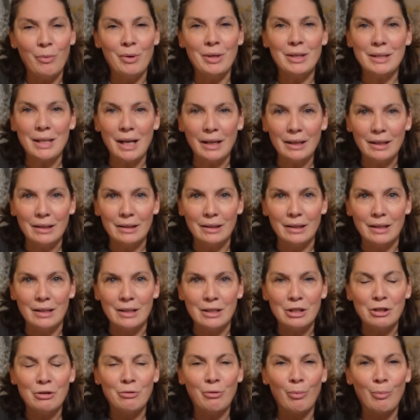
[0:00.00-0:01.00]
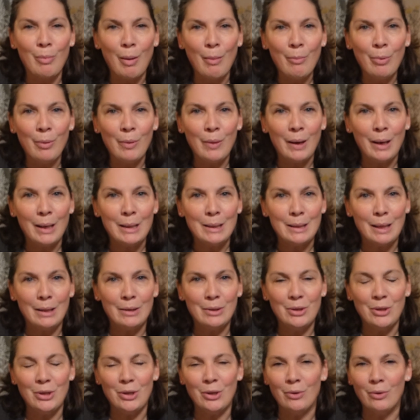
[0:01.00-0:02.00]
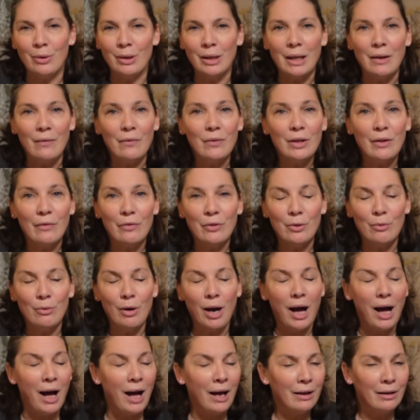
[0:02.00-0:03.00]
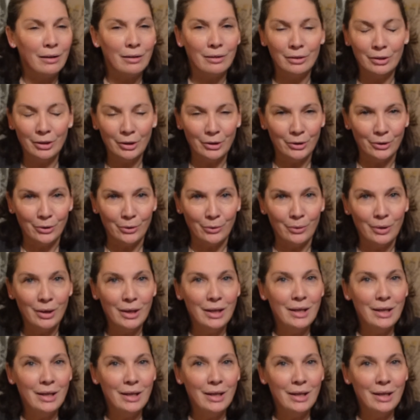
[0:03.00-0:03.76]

with succulents, you'll remember that I said to you, even if you hot glue